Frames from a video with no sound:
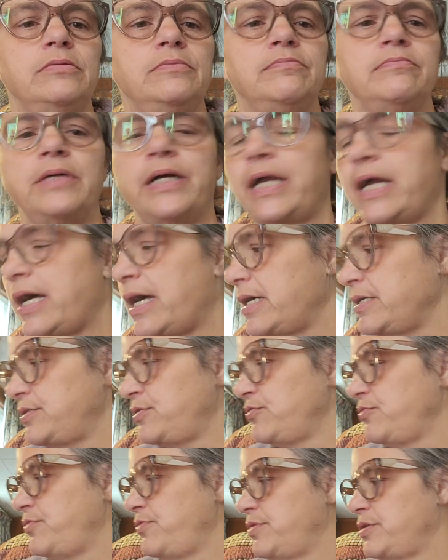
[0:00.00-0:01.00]
my eyes are
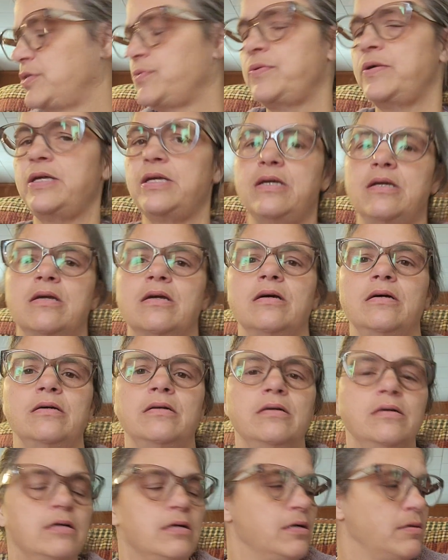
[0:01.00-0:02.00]
new this week.
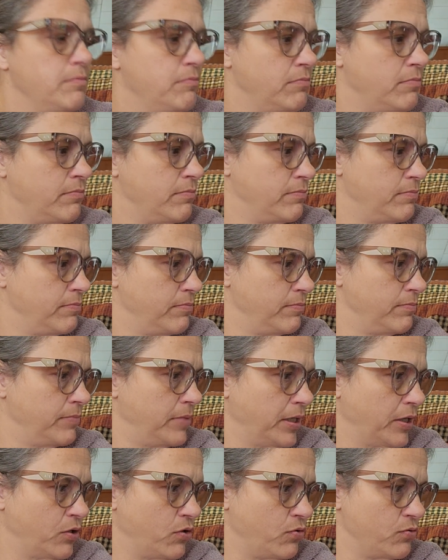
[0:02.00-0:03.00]
My
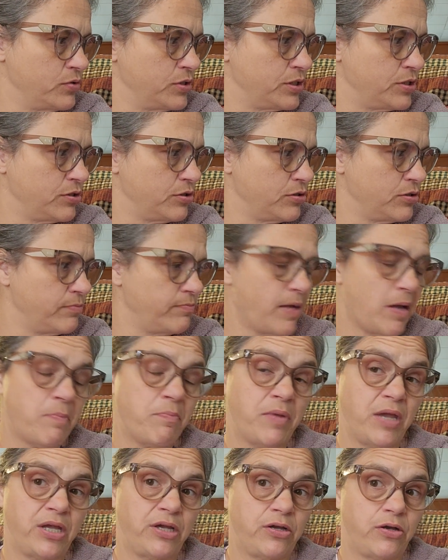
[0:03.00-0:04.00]

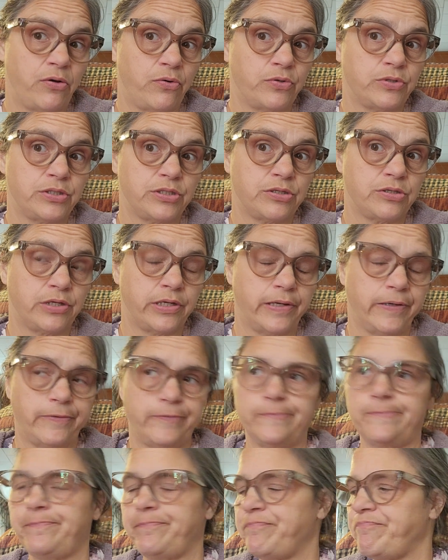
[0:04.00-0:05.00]
big ghosts are new.